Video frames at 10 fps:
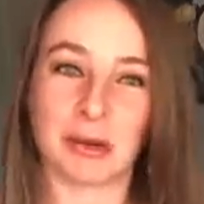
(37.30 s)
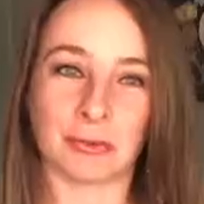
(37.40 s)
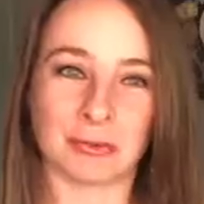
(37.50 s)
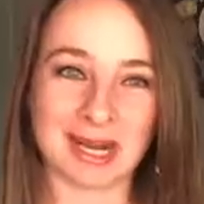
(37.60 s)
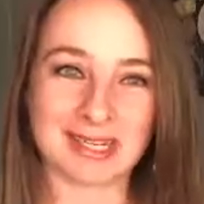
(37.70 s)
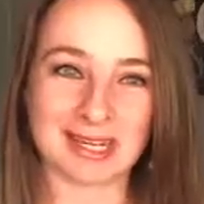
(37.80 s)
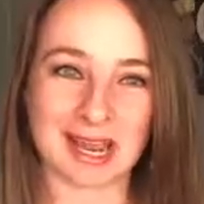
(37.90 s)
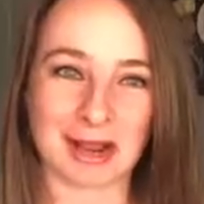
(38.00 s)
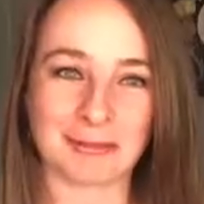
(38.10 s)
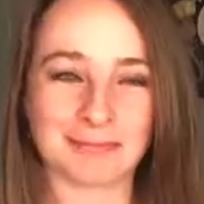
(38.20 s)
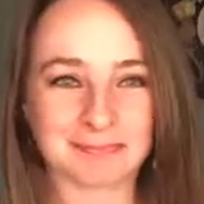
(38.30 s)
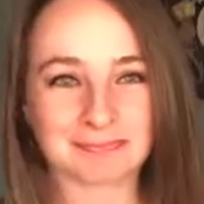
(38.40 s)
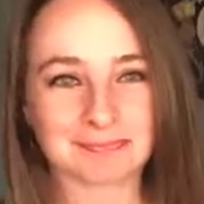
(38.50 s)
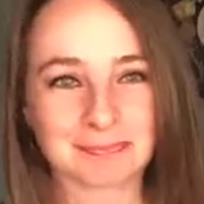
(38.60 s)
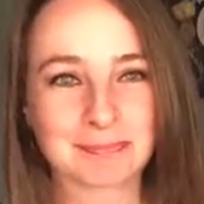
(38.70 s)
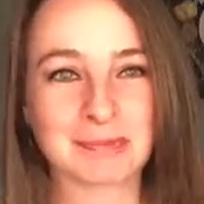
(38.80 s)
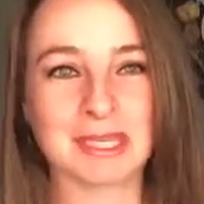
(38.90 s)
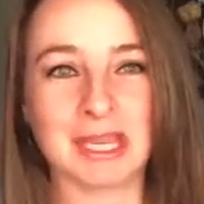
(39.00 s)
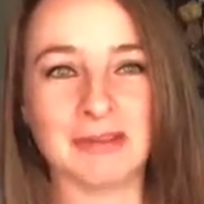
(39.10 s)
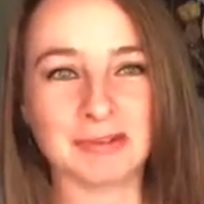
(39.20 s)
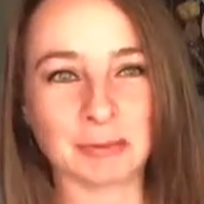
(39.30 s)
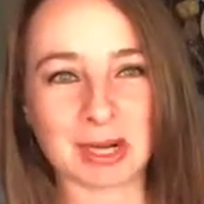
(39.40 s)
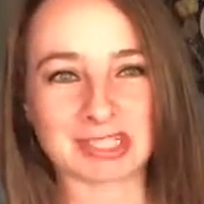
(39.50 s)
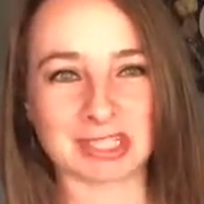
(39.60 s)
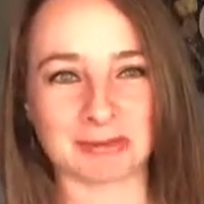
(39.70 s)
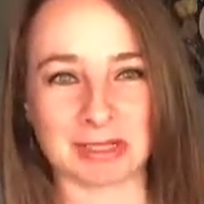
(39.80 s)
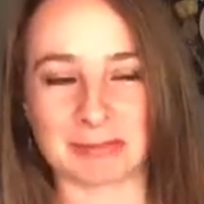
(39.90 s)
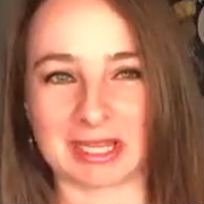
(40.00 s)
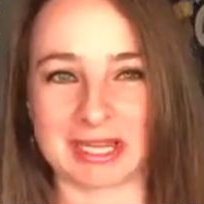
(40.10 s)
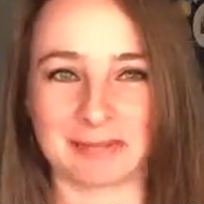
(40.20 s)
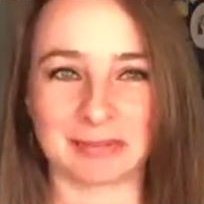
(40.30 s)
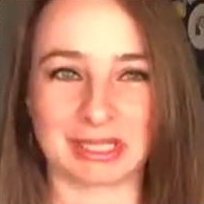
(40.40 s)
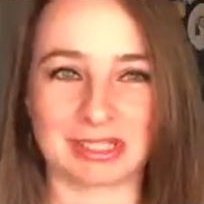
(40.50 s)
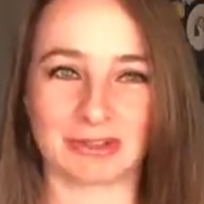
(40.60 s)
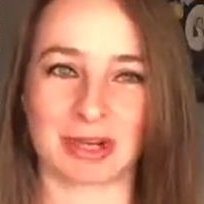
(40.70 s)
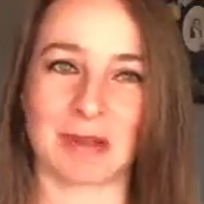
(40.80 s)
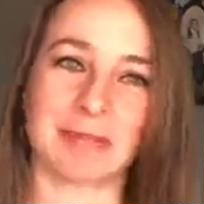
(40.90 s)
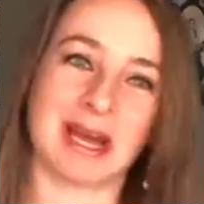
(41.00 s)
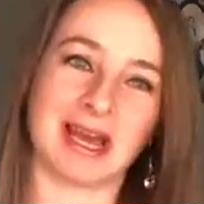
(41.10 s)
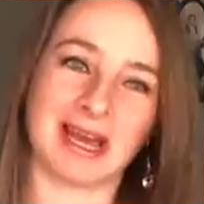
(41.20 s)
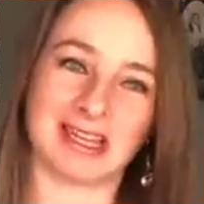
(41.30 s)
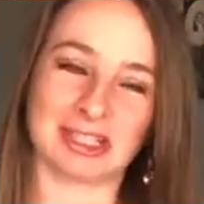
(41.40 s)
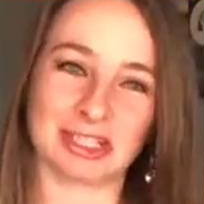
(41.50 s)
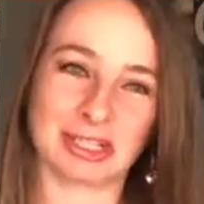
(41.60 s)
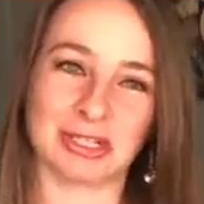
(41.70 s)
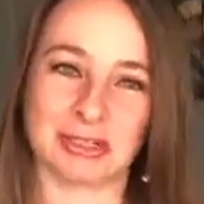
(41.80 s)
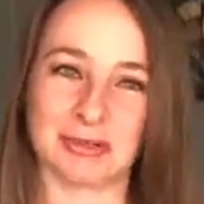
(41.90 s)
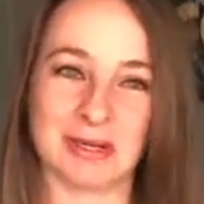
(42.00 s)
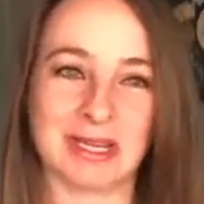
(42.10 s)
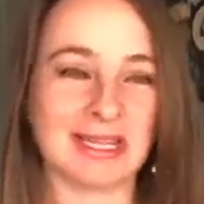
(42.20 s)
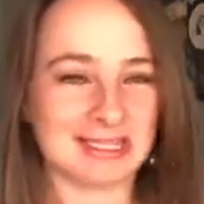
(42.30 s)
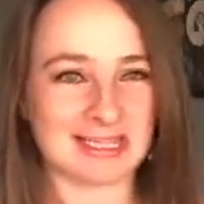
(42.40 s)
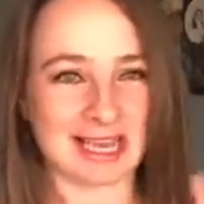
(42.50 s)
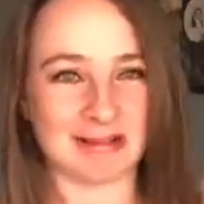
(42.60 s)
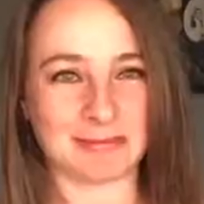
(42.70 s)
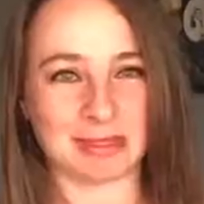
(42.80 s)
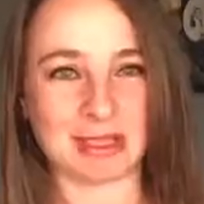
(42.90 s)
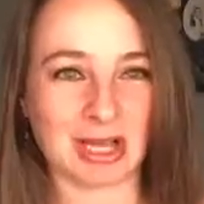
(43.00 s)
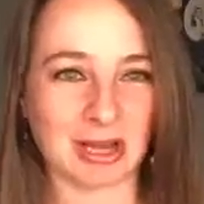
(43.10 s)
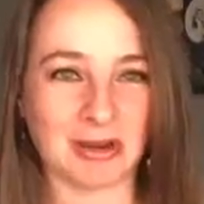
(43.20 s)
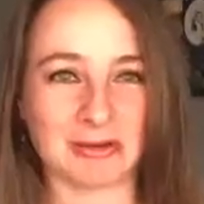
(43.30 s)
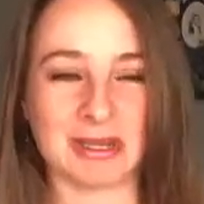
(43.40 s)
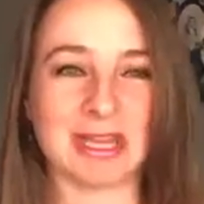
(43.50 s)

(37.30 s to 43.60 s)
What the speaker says: right now. If you're watching the replay, please drop a 2 down below.